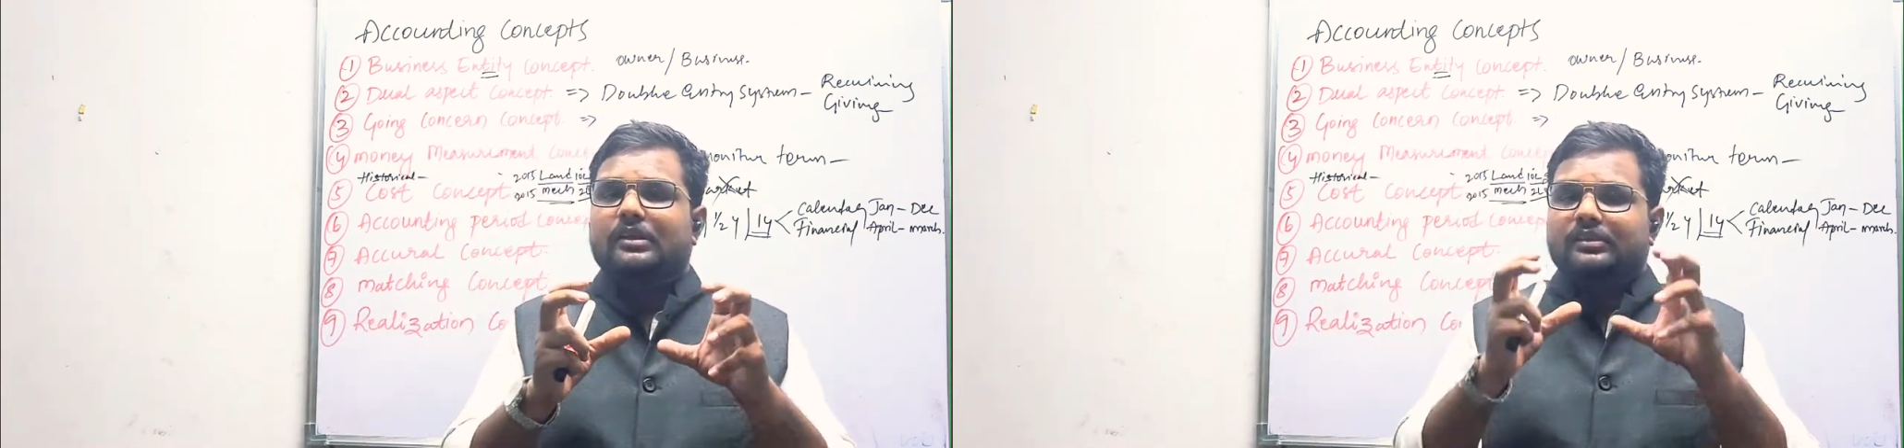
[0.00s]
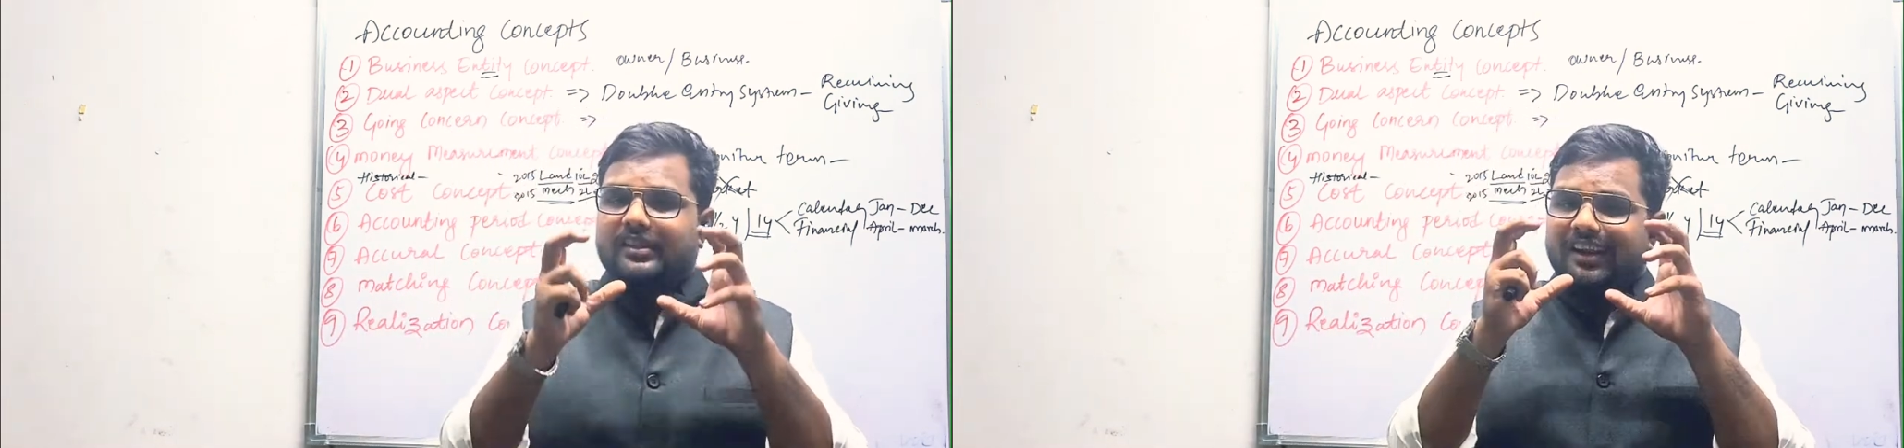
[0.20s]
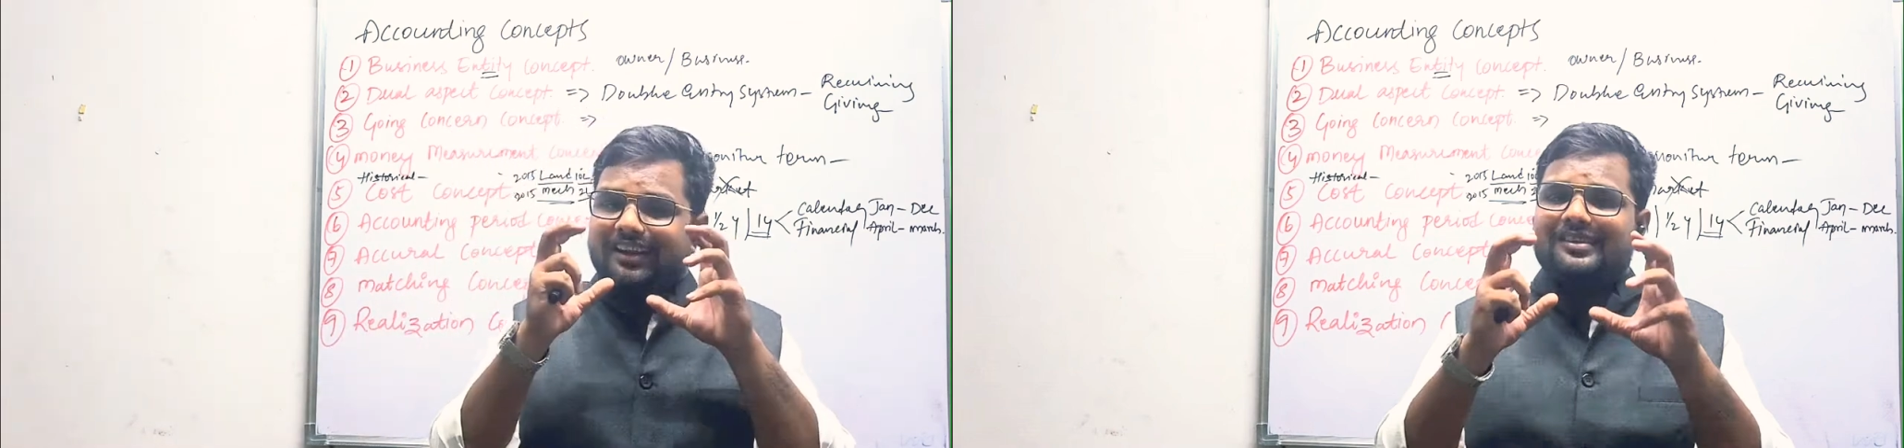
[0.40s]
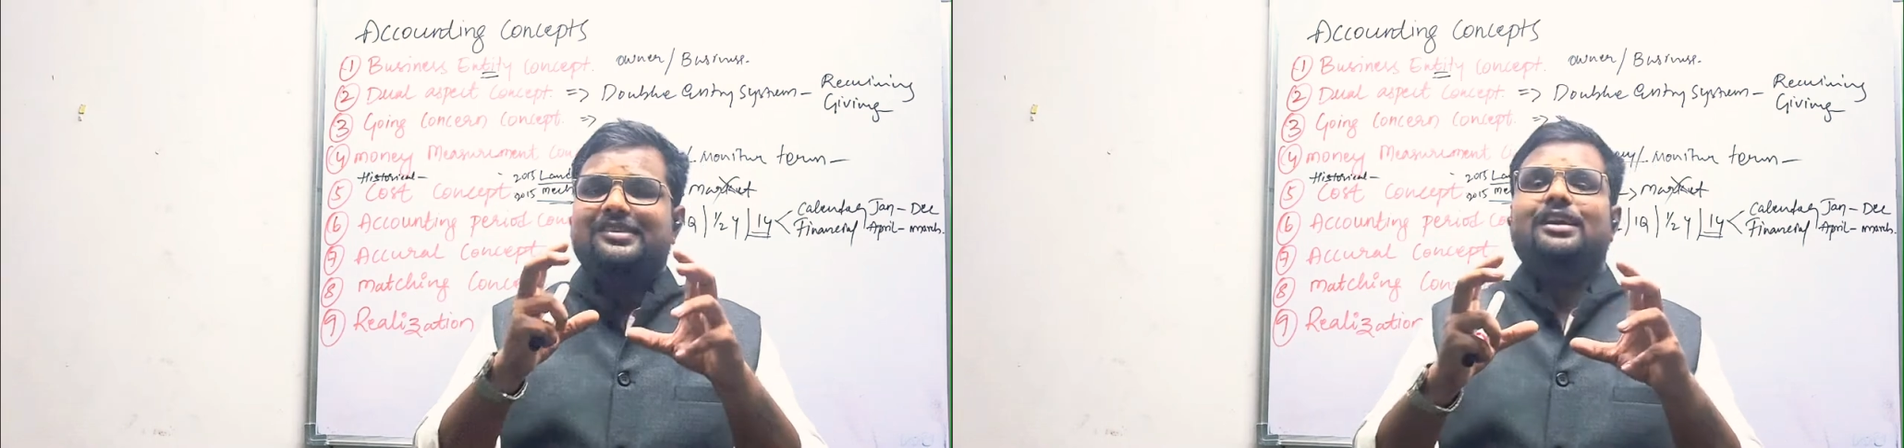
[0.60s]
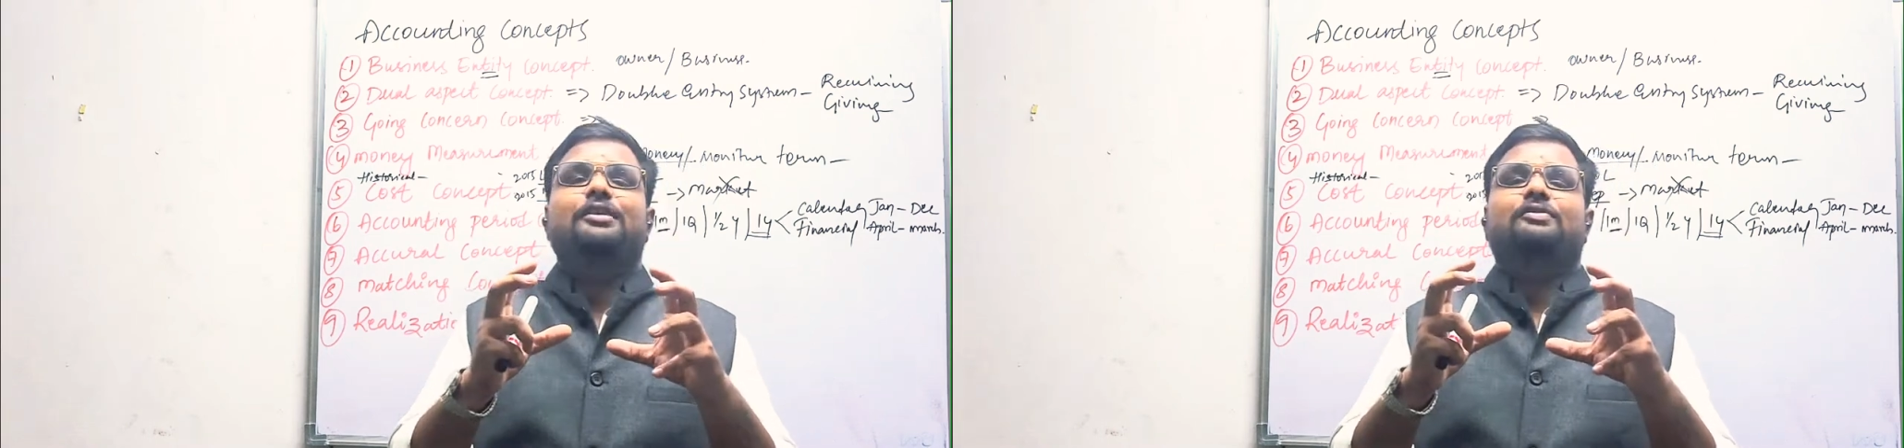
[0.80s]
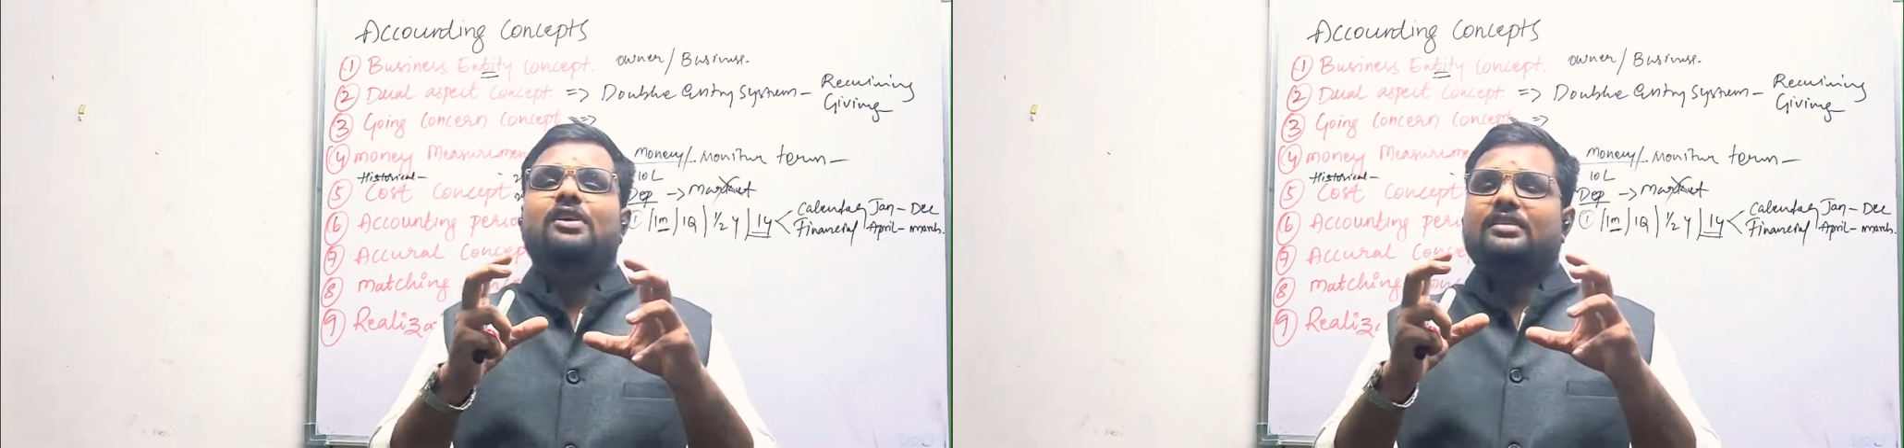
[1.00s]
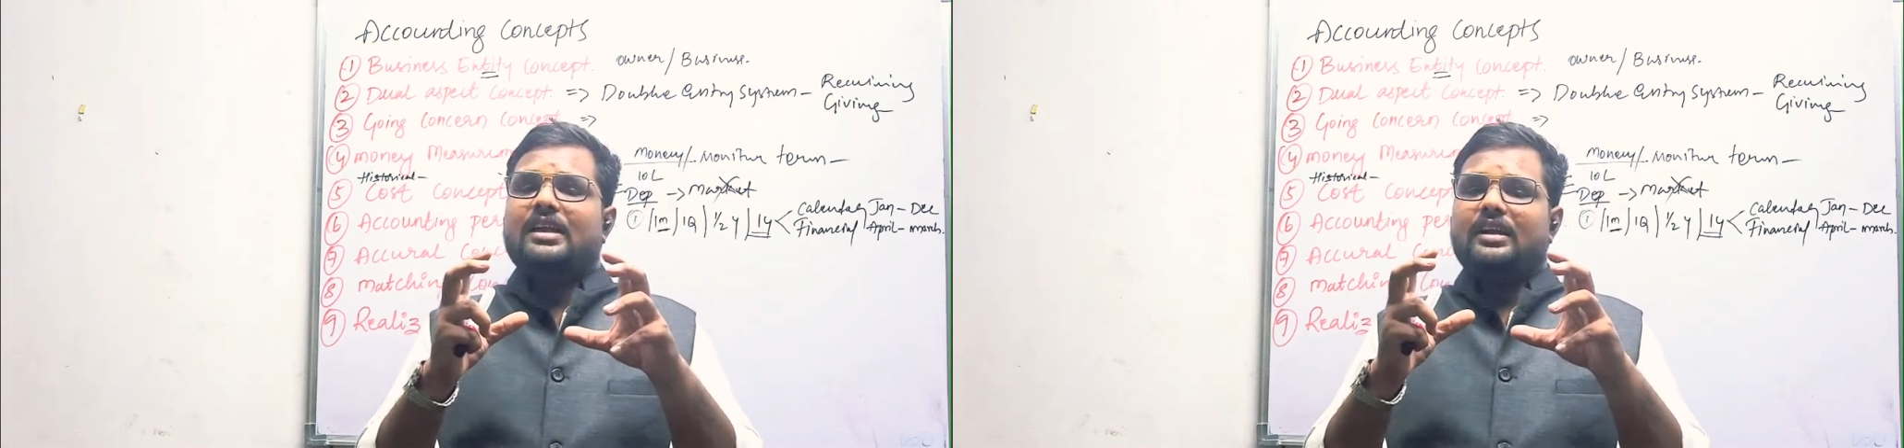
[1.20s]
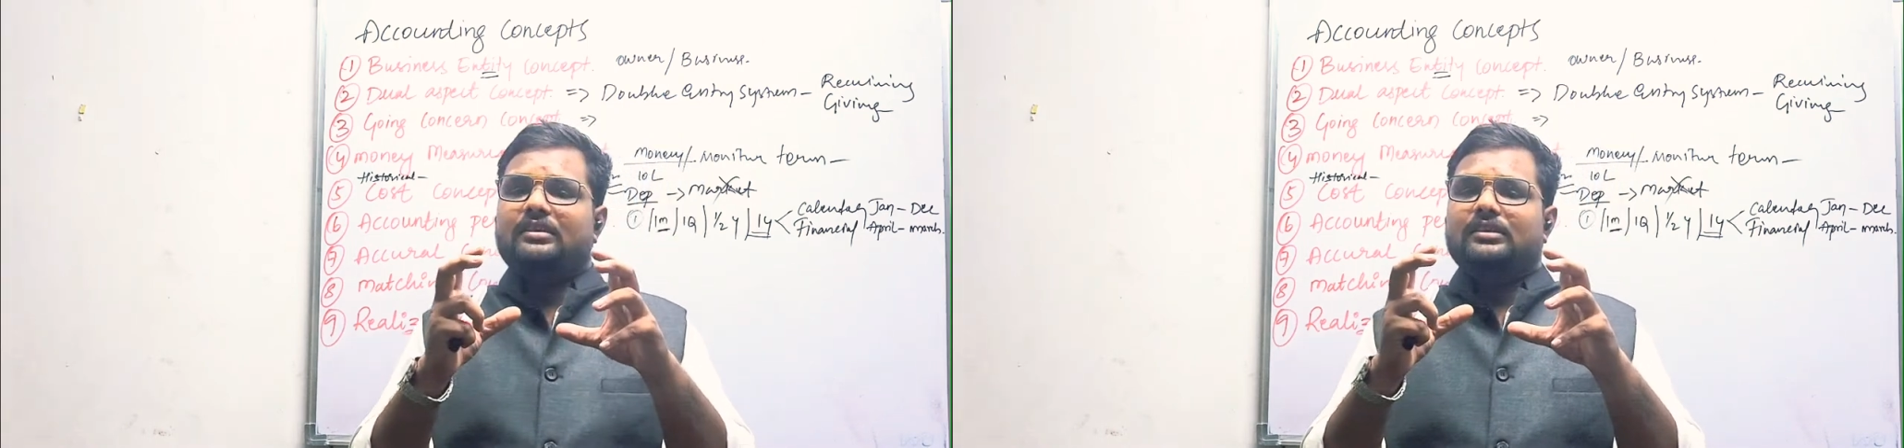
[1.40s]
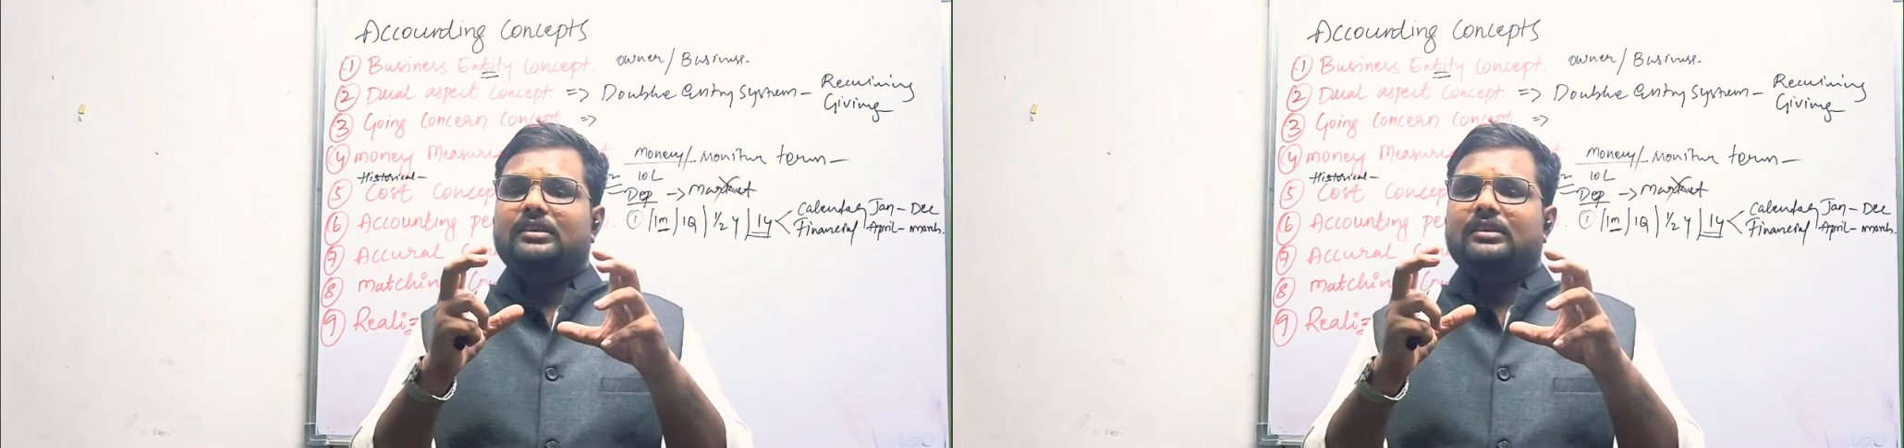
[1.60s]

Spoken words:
the result for that.